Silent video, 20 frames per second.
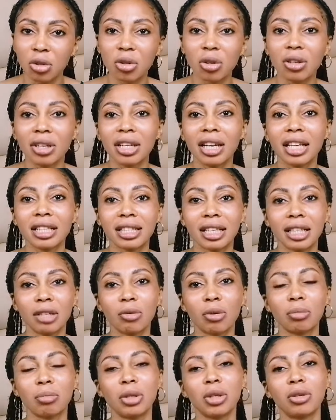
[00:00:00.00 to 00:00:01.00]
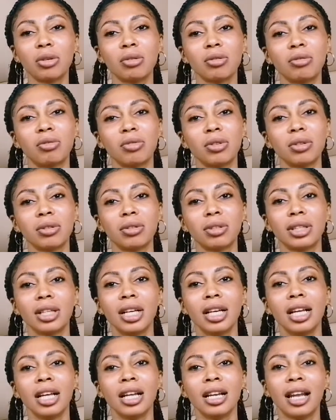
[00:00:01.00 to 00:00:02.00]
So don't let anyone make you feel
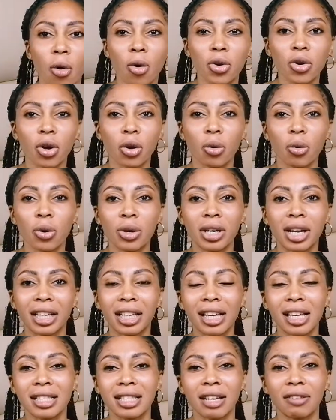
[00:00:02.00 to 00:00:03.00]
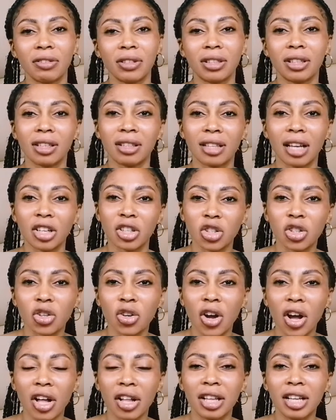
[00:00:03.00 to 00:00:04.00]
or you're going against everything
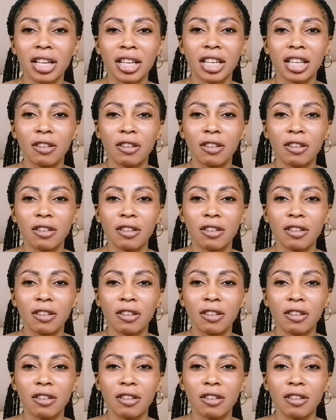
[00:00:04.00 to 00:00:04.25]
natural